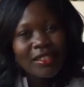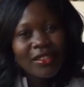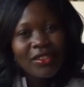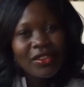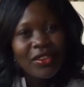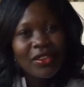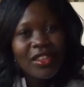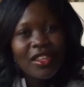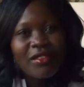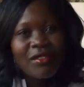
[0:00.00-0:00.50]

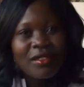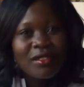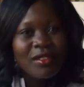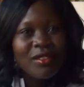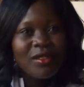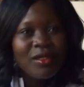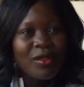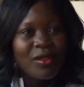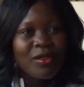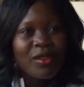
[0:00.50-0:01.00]
So there is
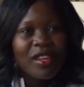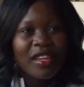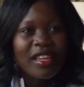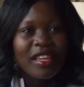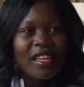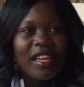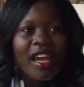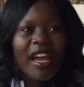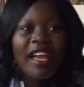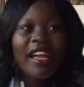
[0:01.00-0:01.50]
no
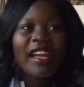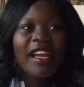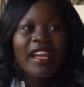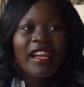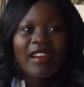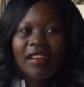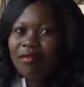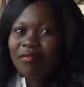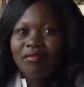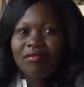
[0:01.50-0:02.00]
way I
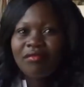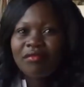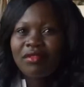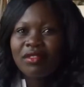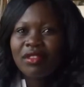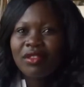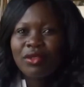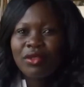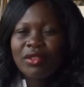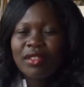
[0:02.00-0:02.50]

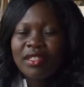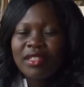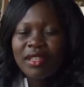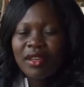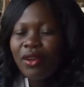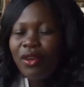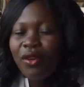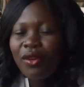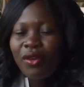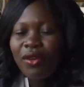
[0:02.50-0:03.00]
could say,
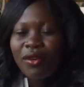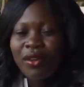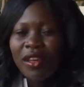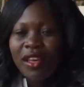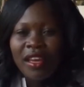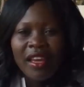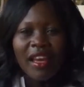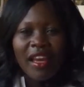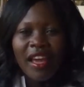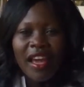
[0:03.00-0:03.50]
oh,
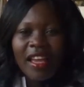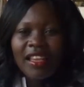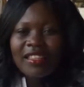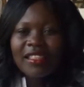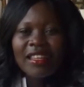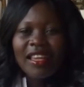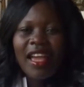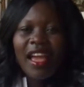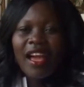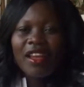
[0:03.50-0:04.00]
I'm
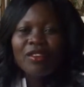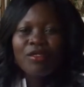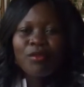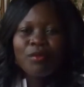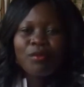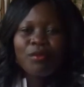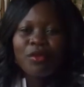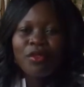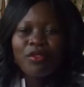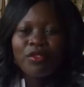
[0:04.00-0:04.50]
scared to
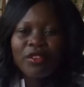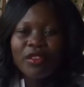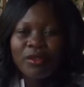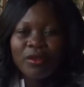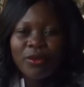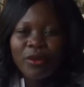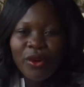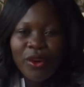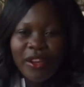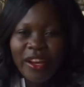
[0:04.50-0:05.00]
move
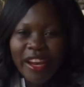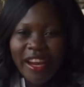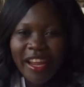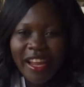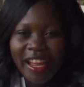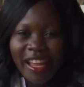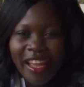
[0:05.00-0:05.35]
in water.